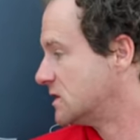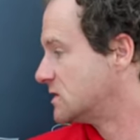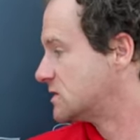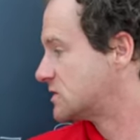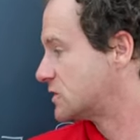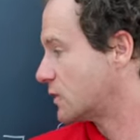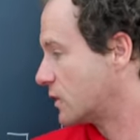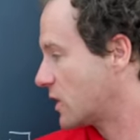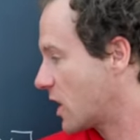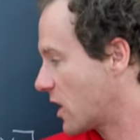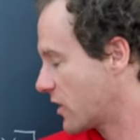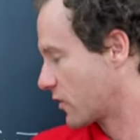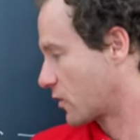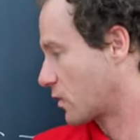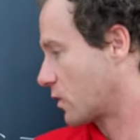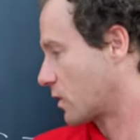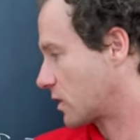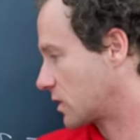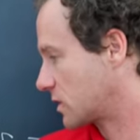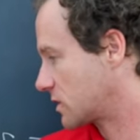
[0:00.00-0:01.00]
So in other
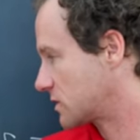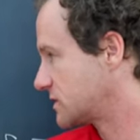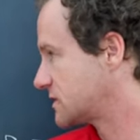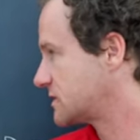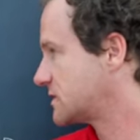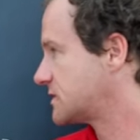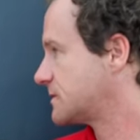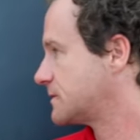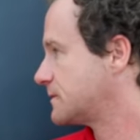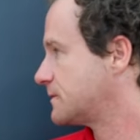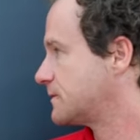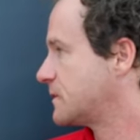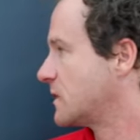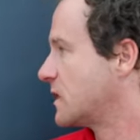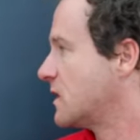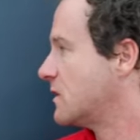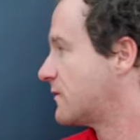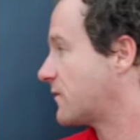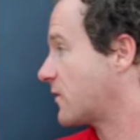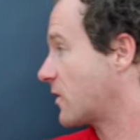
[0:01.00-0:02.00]
words,
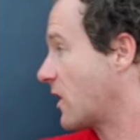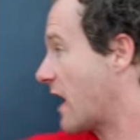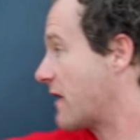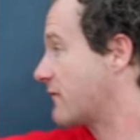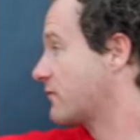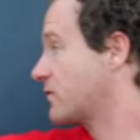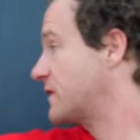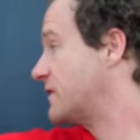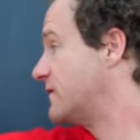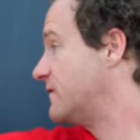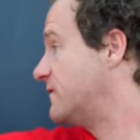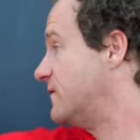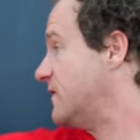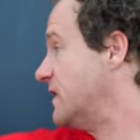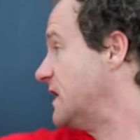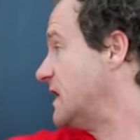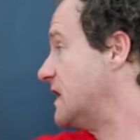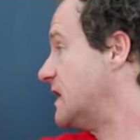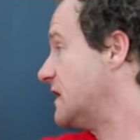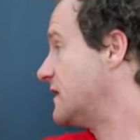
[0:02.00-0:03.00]
for every
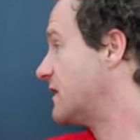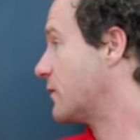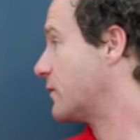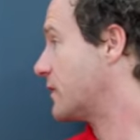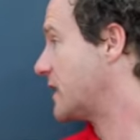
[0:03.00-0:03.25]
v that